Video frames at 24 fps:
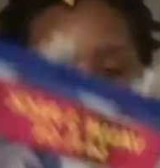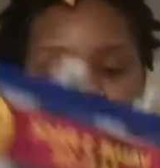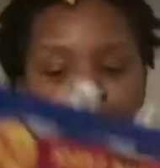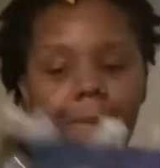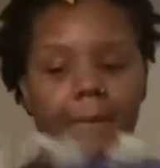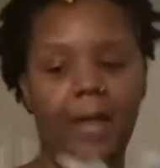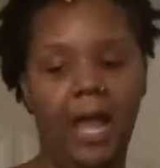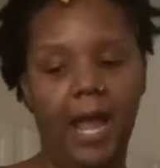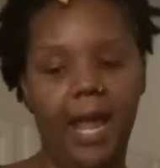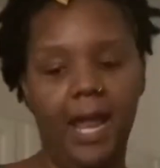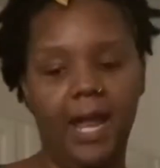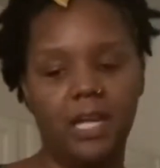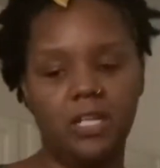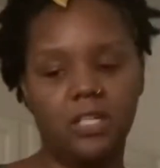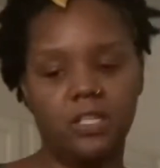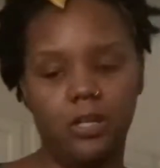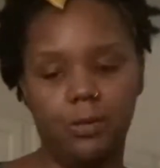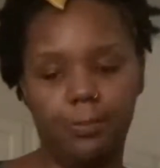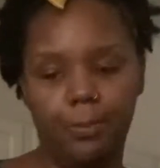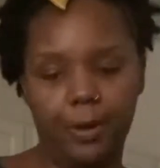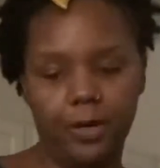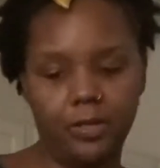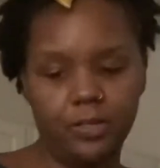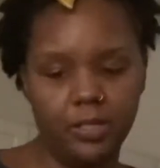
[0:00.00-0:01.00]
I actually
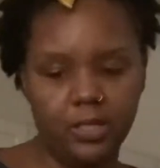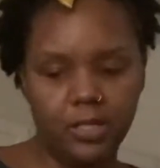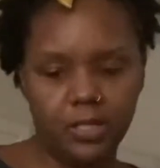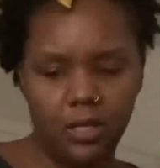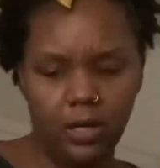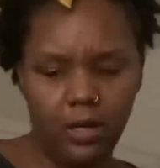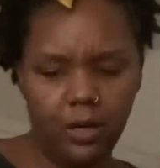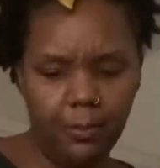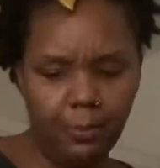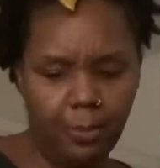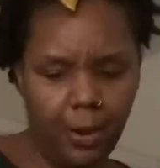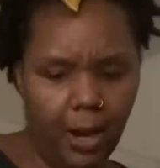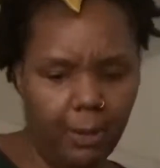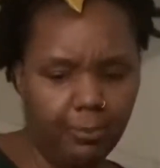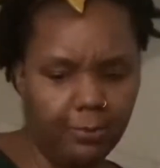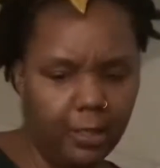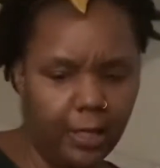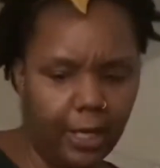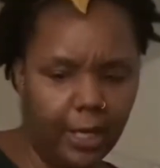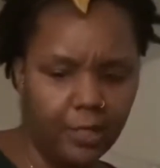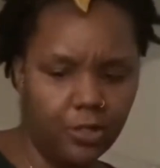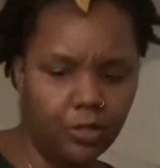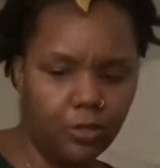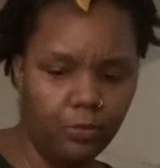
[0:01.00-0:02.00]
purchased some probably
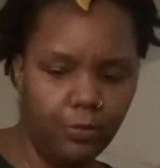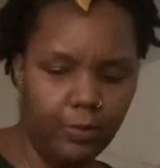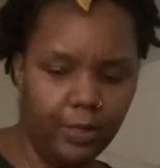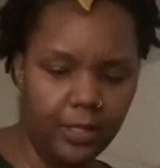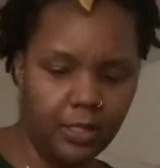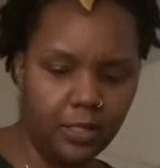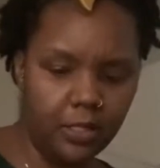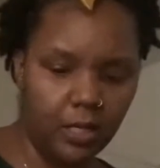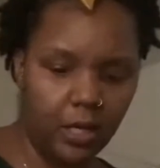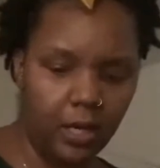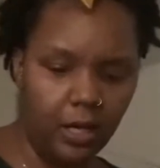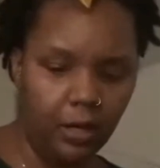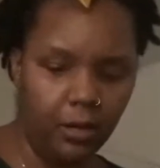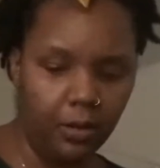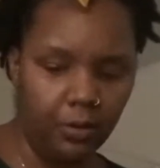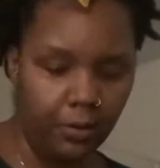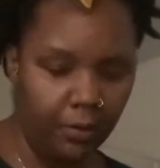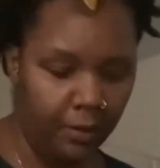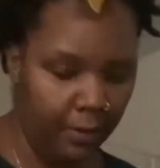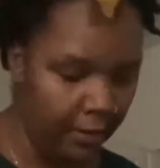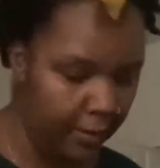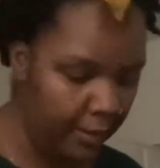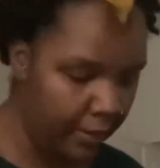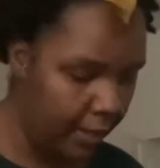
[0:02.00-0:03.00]
like two weeks ago.
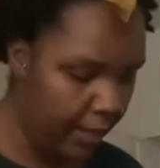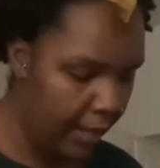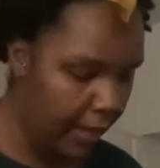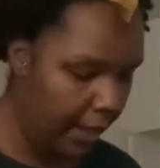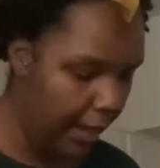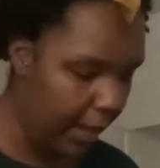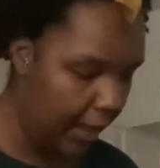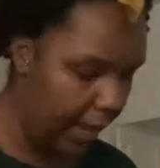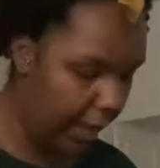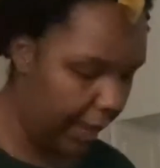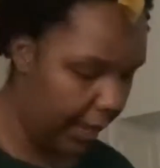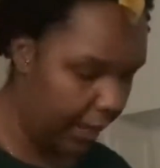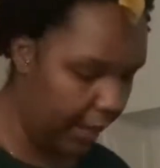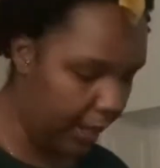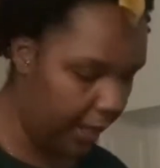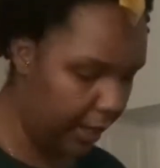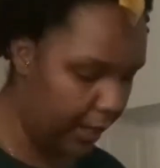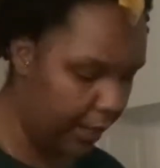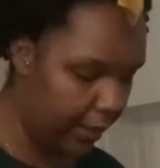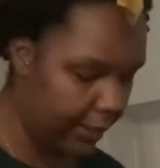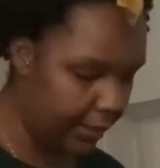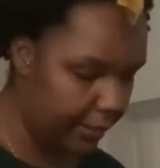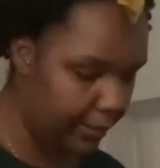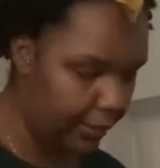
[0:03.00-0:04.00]

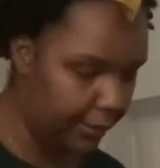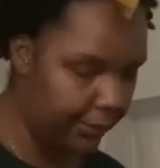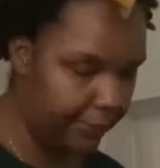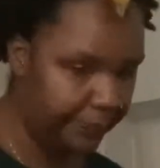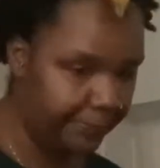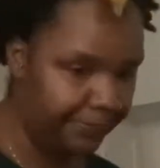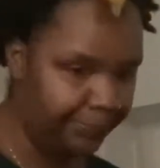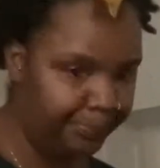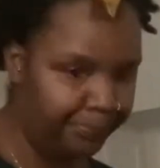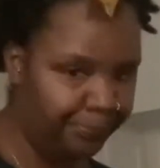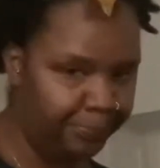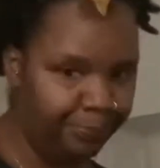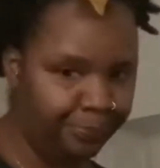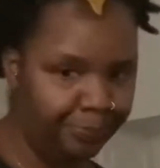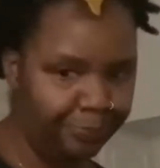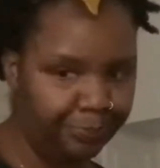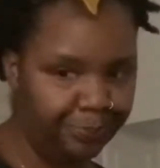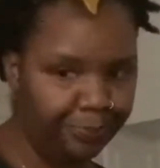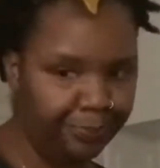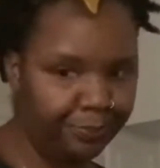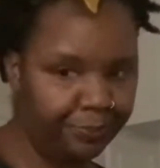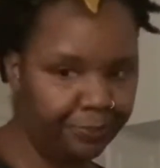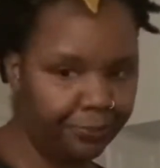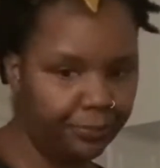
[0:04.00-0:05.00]
And
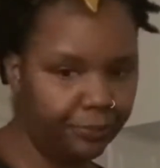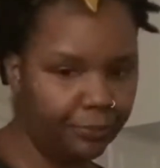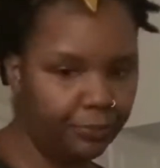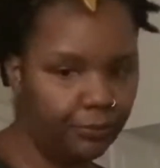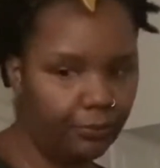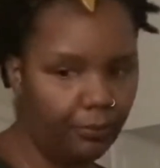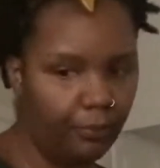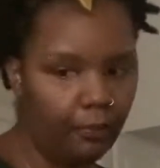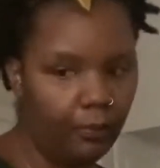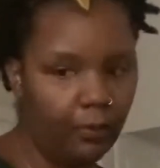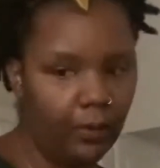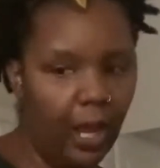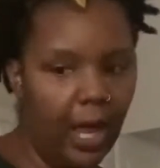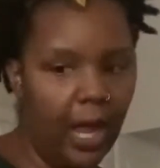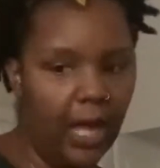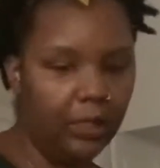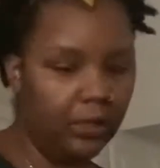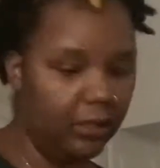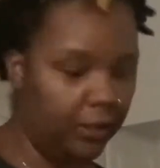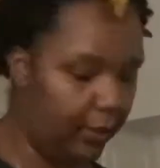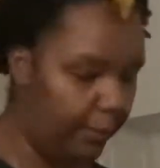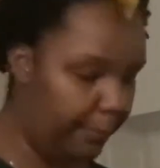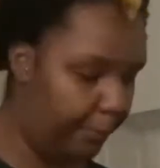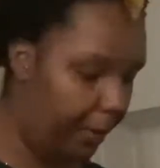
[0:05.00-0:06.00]
I
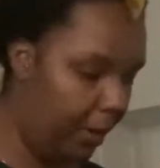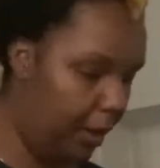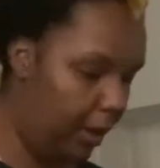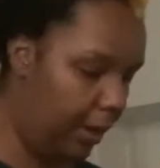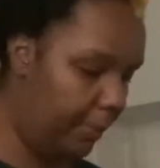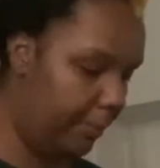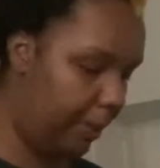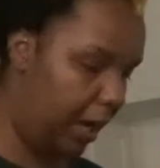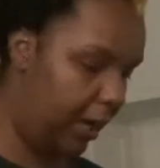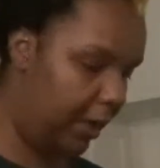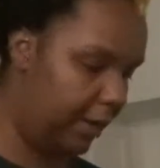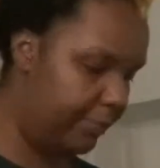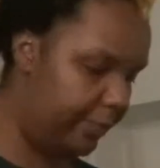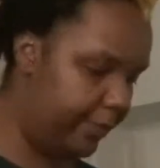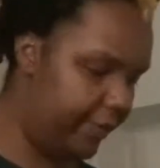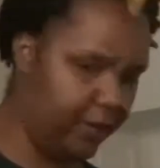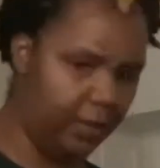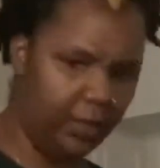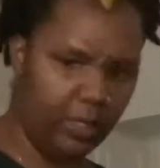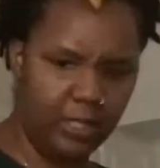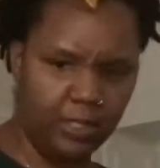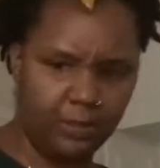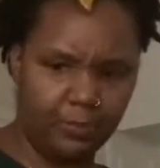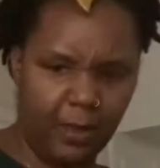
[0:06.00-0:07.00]
love Palm
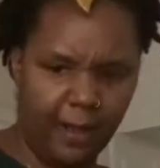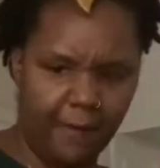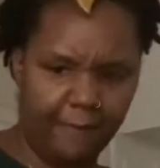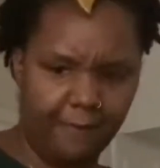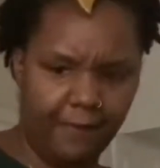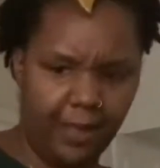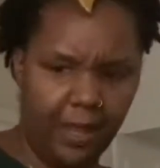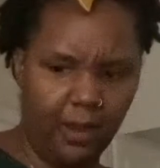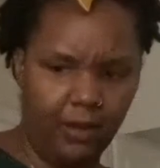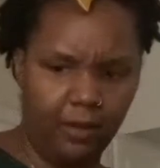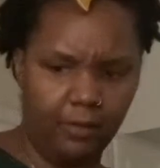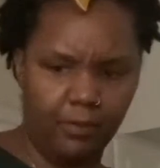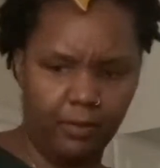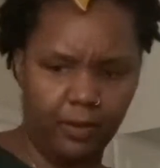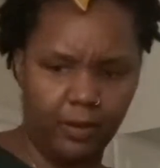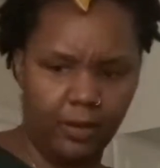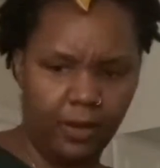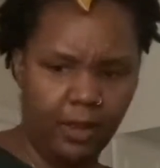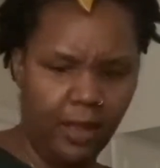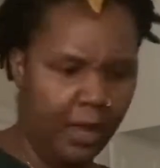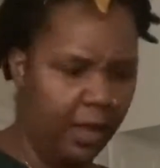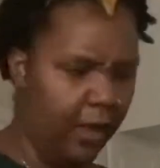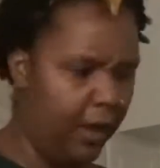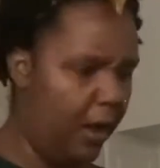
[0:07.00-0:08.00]
August is my favorite.
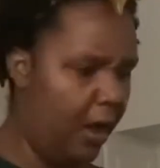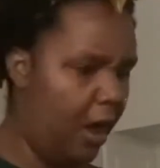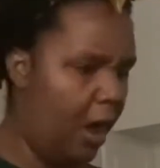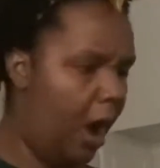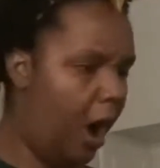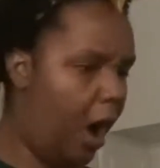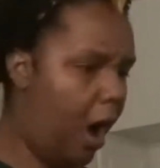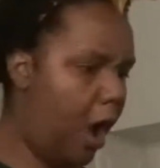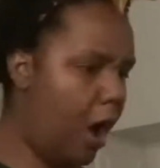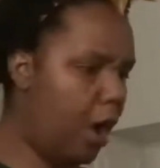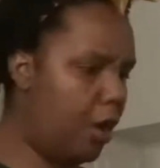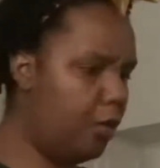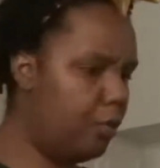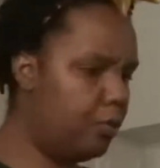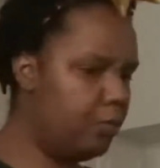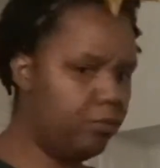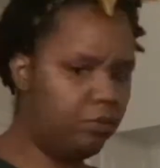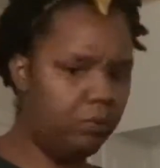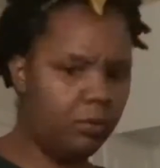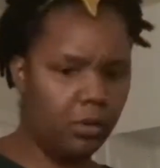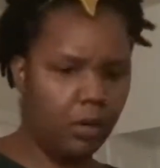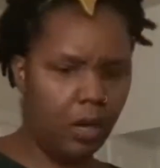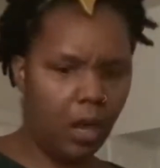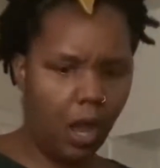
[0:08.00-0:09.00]
Oh
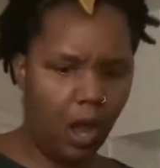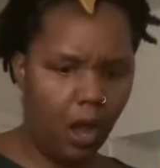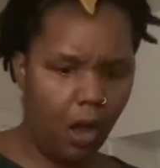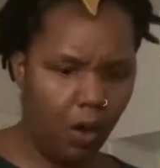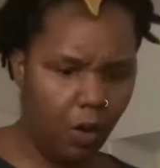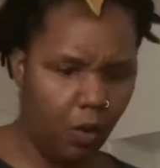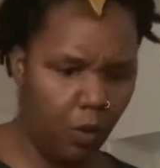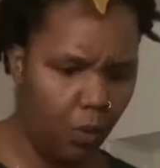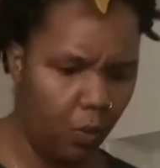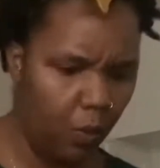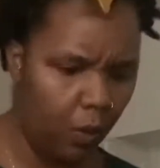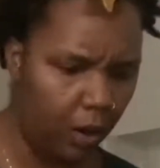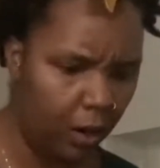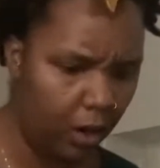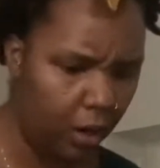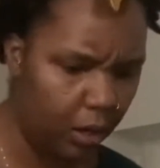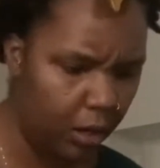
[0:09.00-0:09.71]
no!